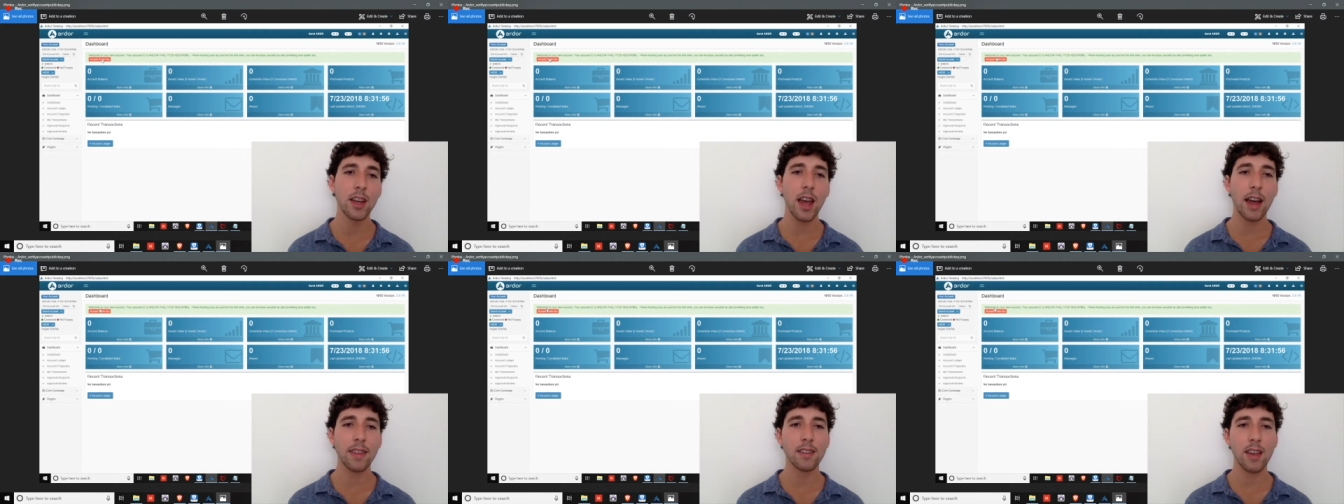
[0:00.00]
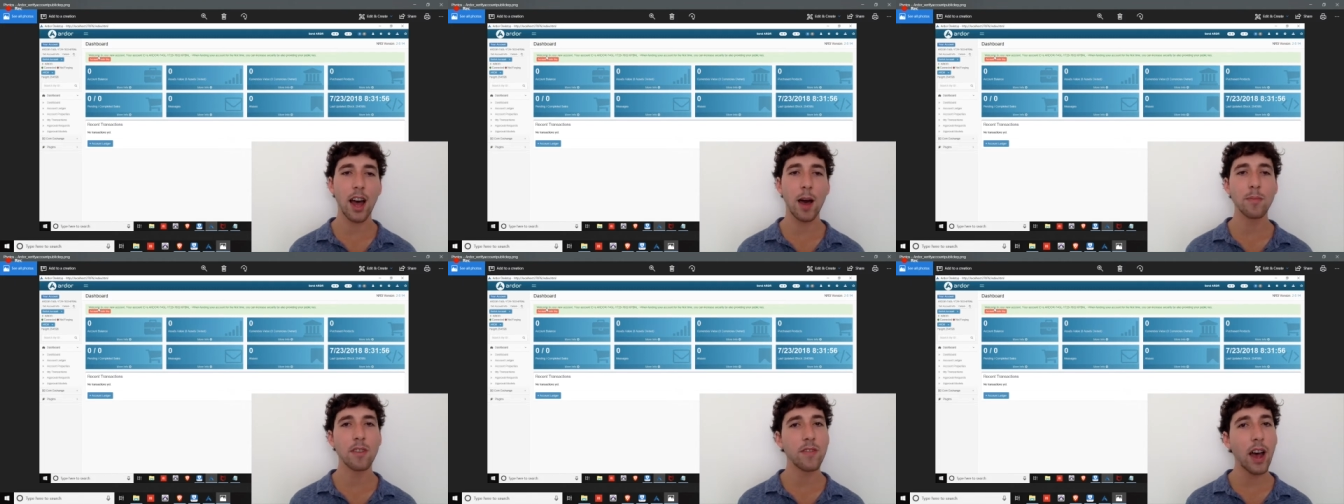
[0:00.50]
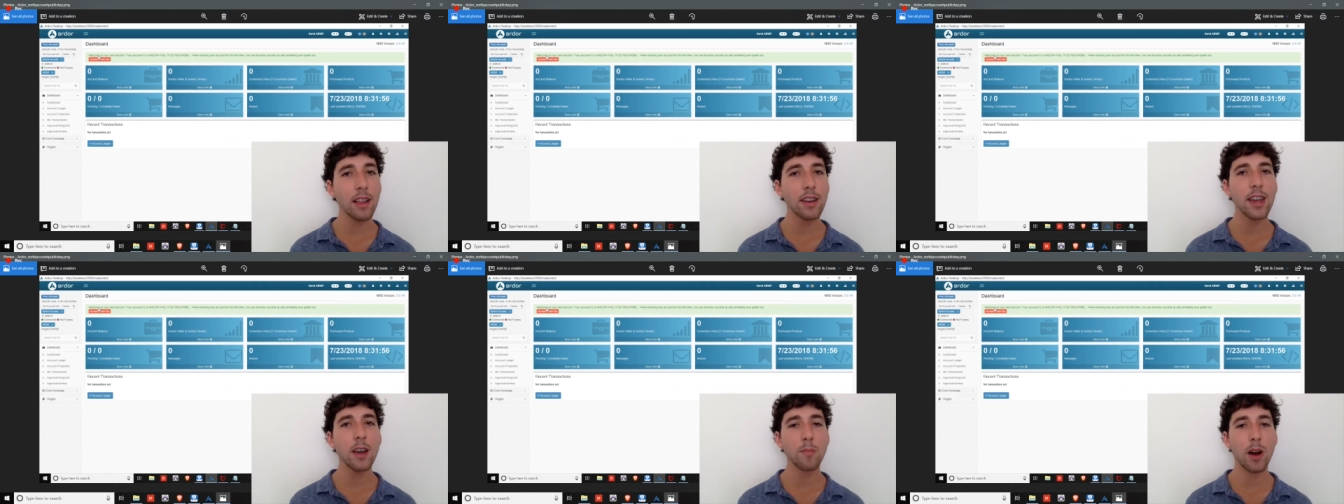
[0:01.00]
at the top to
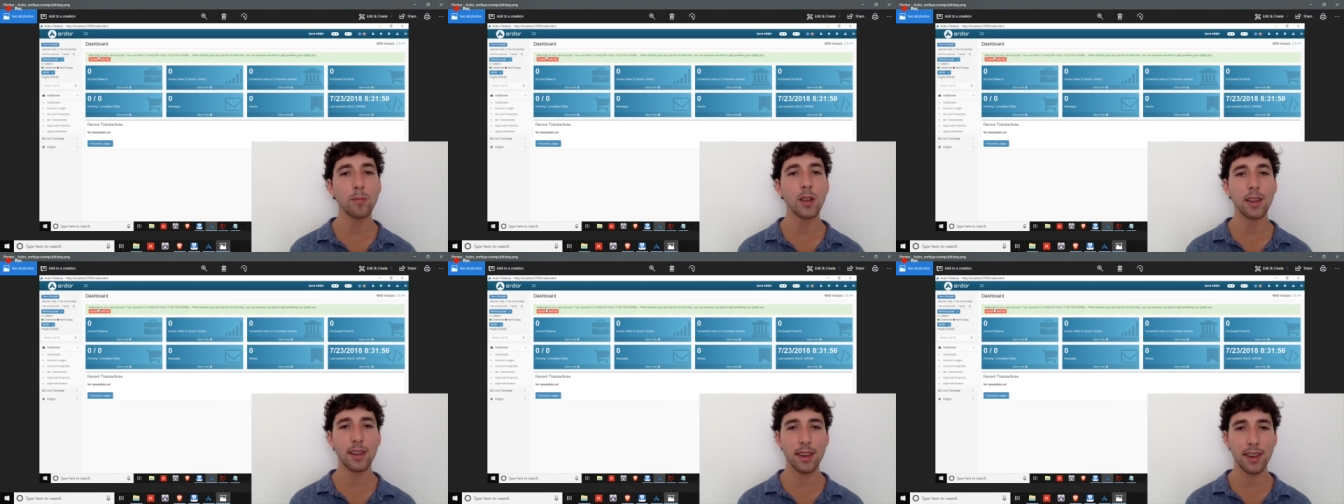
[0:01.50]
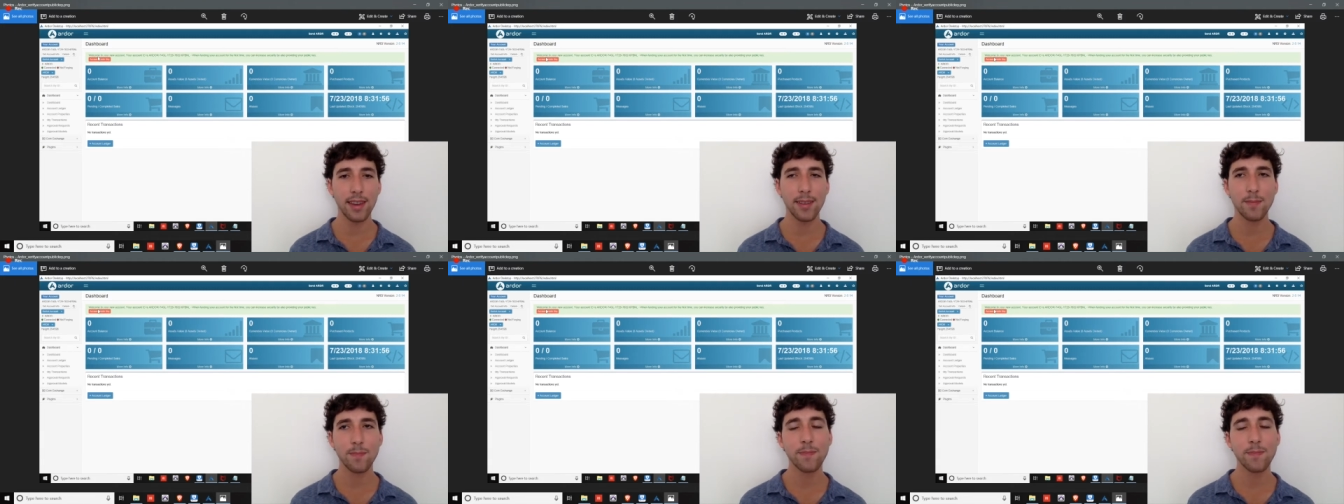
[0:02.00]
validate a public key.